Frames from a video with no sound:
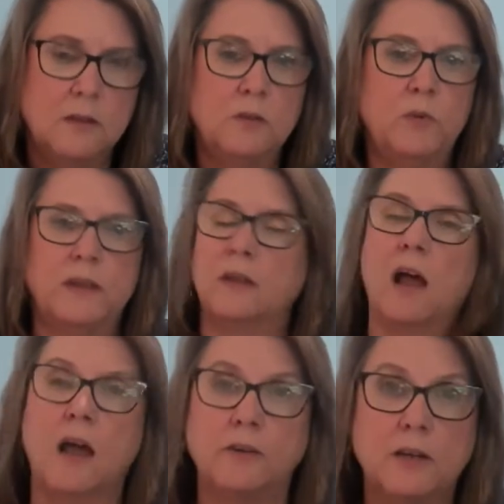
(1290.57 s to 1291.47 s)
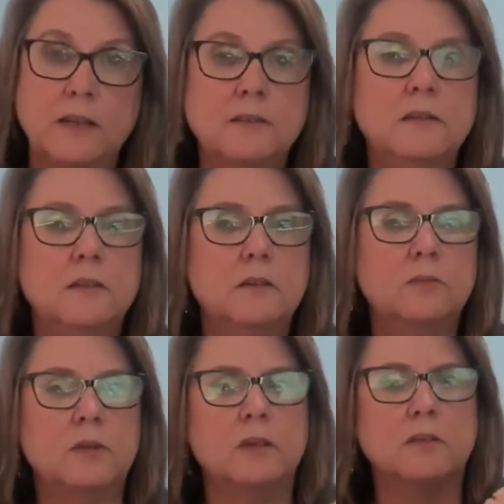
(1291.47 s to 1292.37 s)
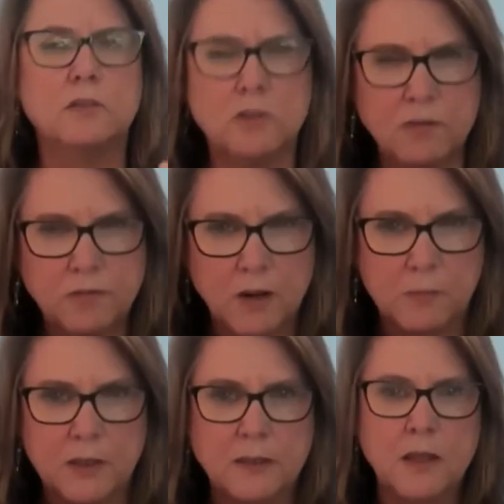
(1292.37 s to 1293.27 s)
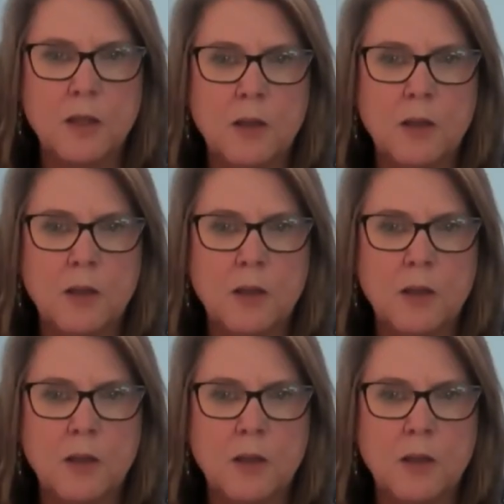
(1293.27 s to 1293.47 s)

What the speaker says: We can honor it. We can learn from it.